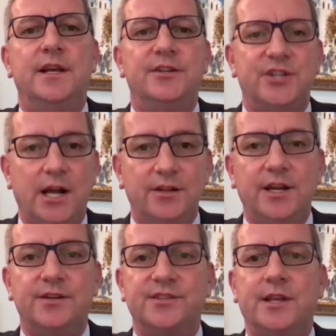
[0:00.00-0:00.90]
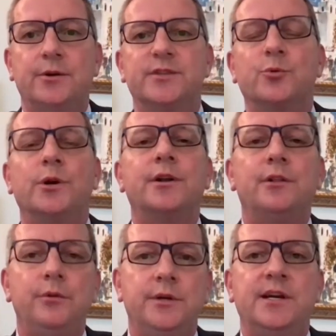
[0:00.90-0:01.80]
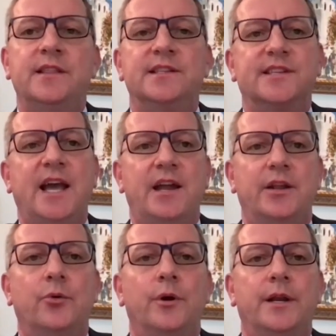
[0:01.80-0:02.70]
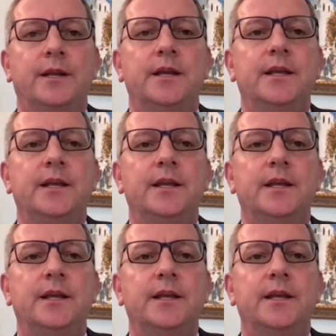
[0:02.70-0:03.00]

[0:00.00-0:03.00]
childcare centers were included in this category,